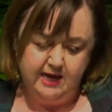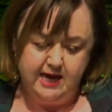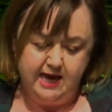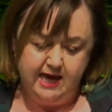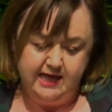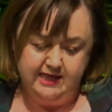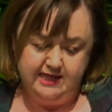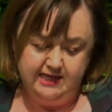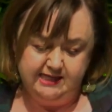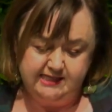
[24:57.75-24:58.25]

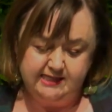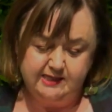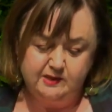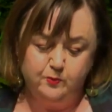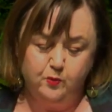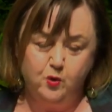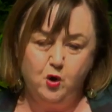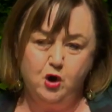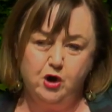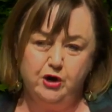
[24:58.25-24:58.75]
And this is
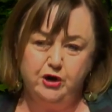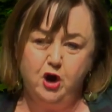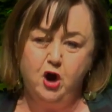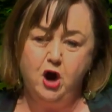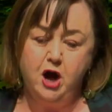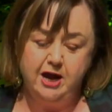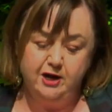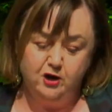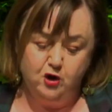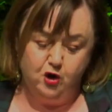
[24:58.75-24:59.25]
what
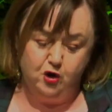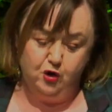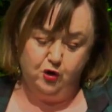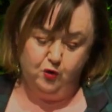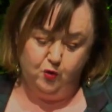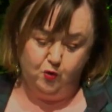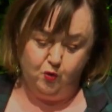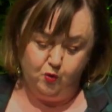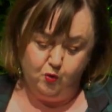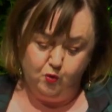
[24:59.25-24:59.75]
I
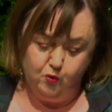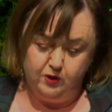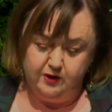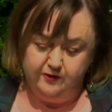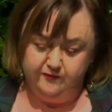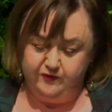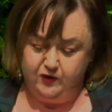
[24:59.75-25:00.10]
know all of